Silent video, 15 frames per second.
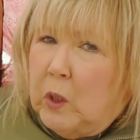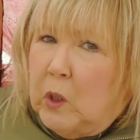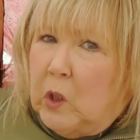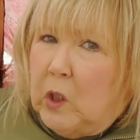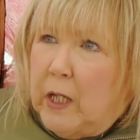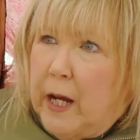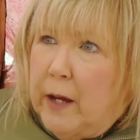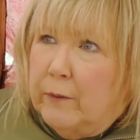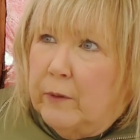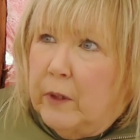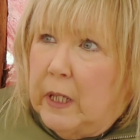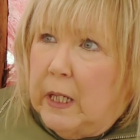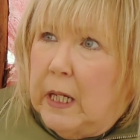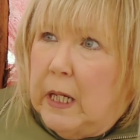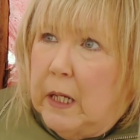she ever
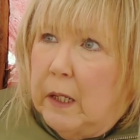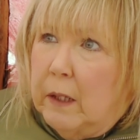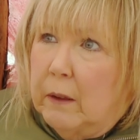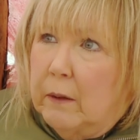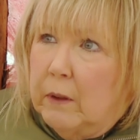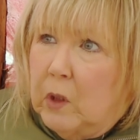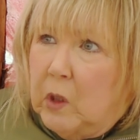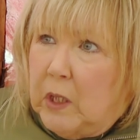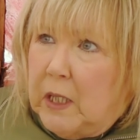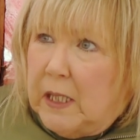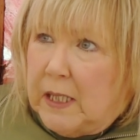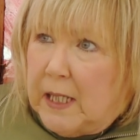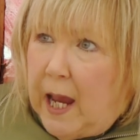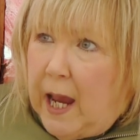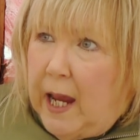here and she
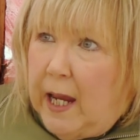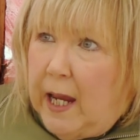sang?